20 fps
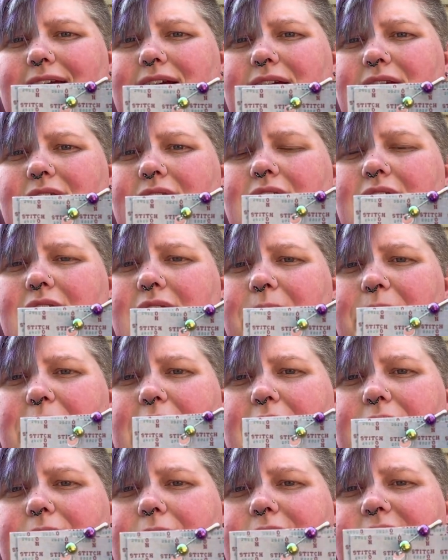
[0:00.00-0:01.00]
I'm
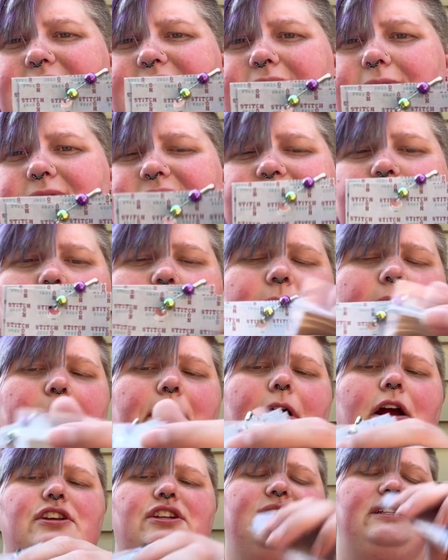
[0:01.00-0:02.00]
gonna throw these into some of my
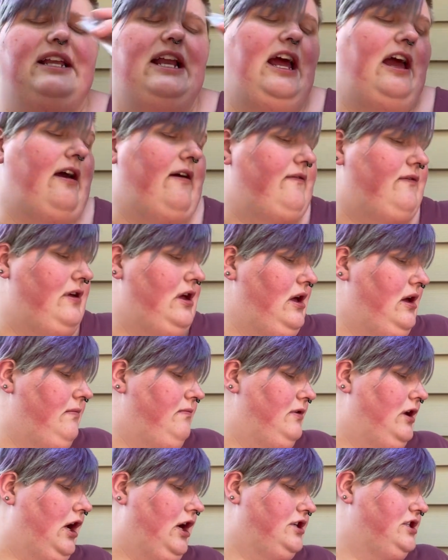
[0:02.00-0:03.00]
projects that have
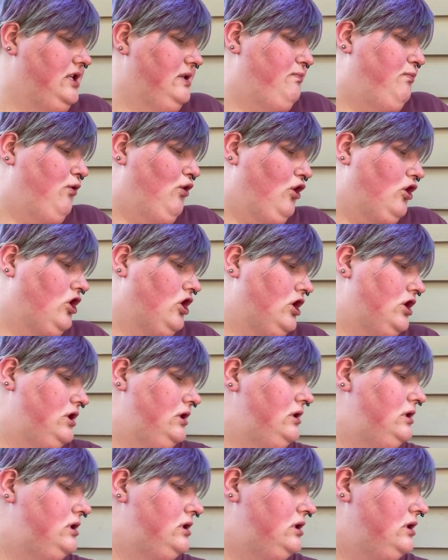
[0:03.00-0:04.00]
obnoxious
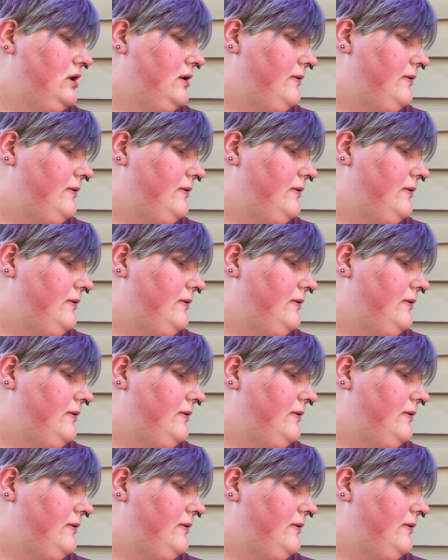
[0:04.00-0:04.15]
borders.